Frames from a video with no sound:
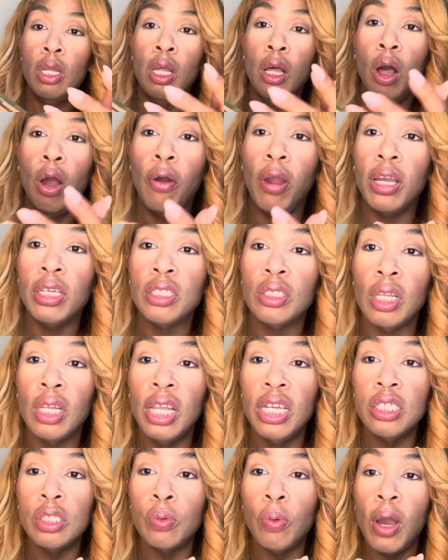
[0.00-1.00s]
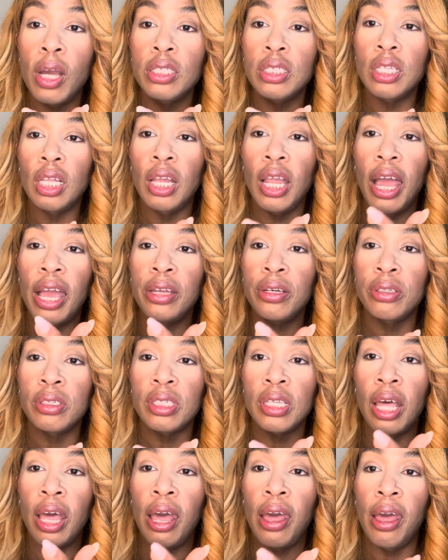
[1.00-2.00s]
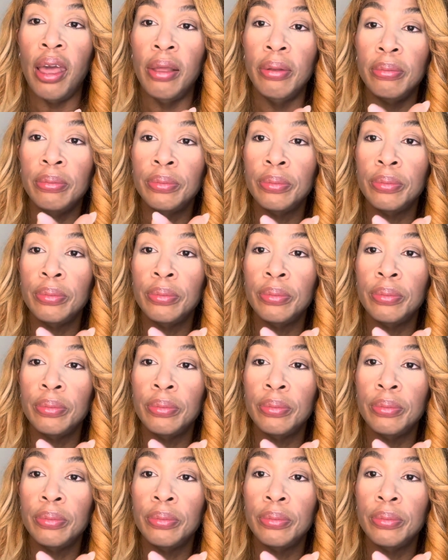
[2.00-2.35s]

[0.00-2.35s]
All right, so let's swatch the lighter side.